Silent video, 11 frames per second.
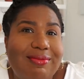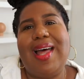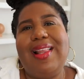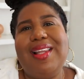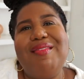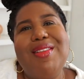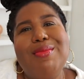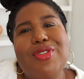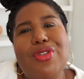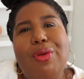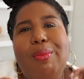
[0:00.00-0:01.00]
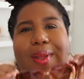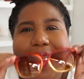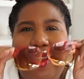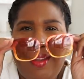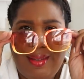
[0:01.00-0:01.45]
i love them so
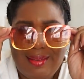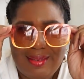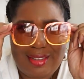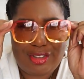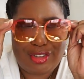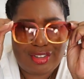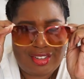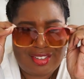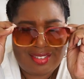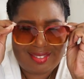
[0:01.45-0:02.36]
much